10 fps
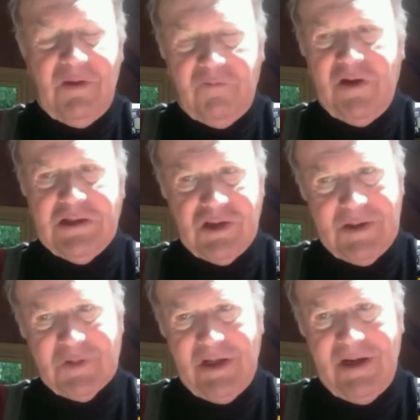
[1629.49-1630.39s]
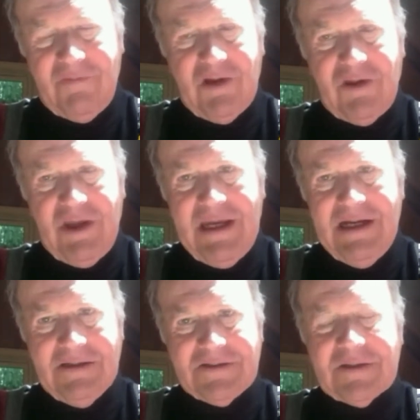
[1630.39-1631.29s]
and the friendships and everything
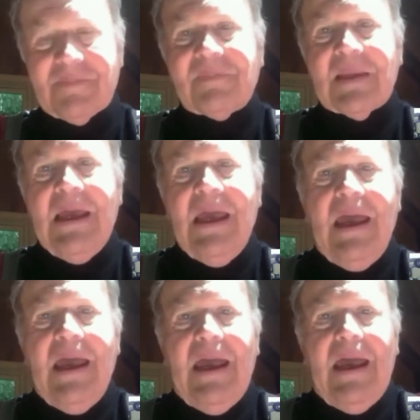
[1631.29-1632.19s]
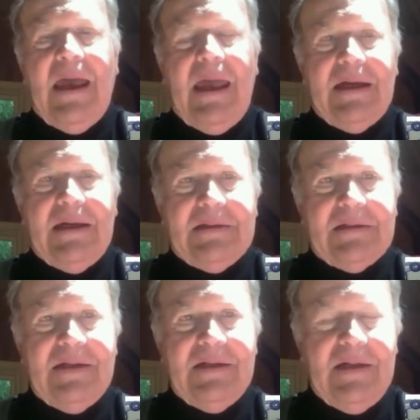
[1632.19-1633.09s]
else.
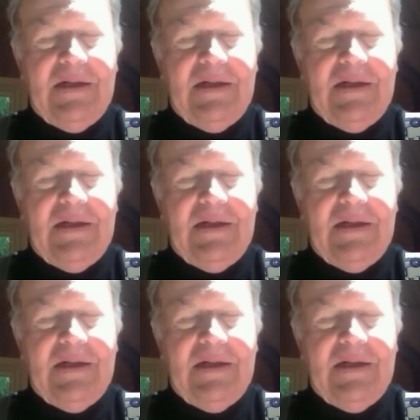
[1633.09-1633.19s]
And